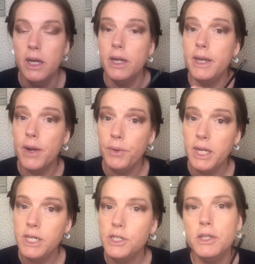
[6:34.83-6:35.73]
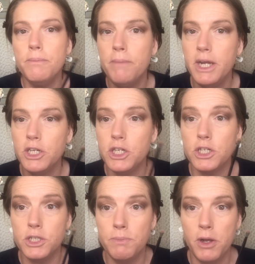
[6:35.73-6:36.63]
now we're getting to the much
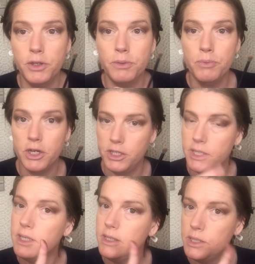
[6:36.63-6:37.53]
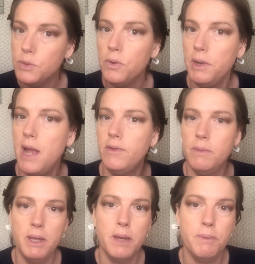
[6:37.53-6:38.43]
smaller brushes, and this is where we have to
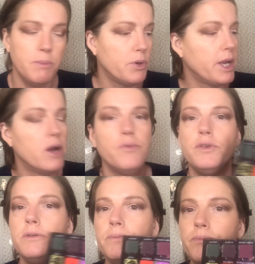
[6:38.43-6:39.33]
be a bit more careful.